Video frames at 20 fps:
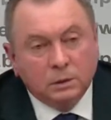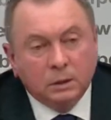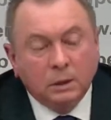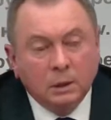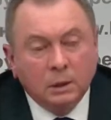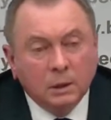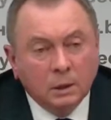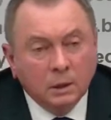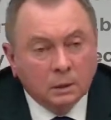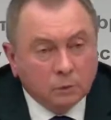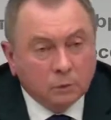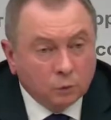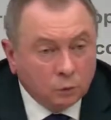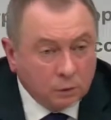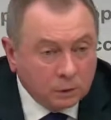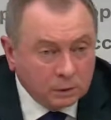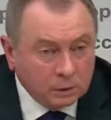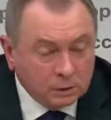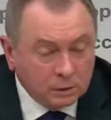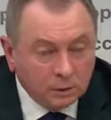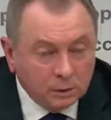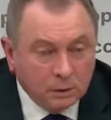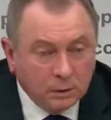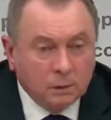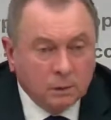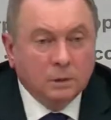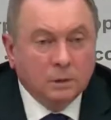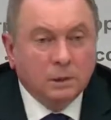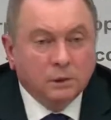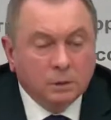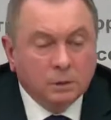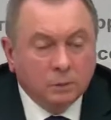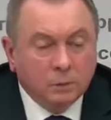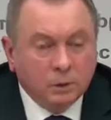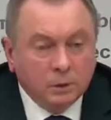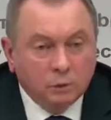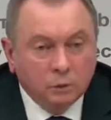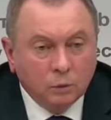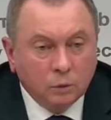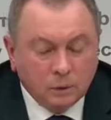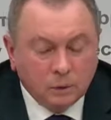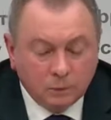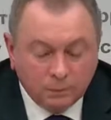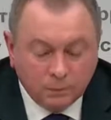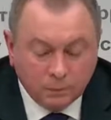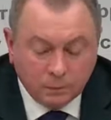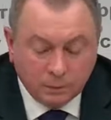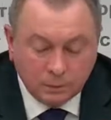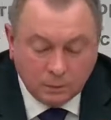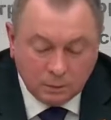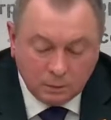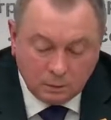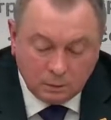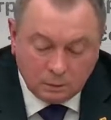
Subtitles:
off in future and the situation will normalize.